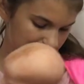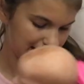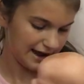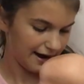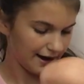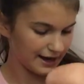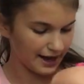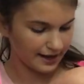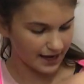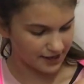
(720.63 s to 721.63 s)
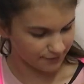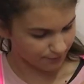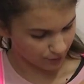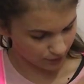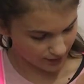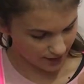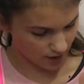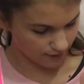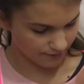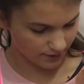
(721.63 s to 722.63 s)
in there, and I kind of pull it
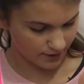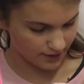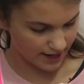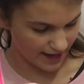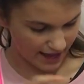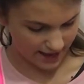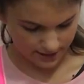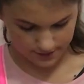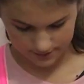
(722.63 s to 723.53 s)
over her head.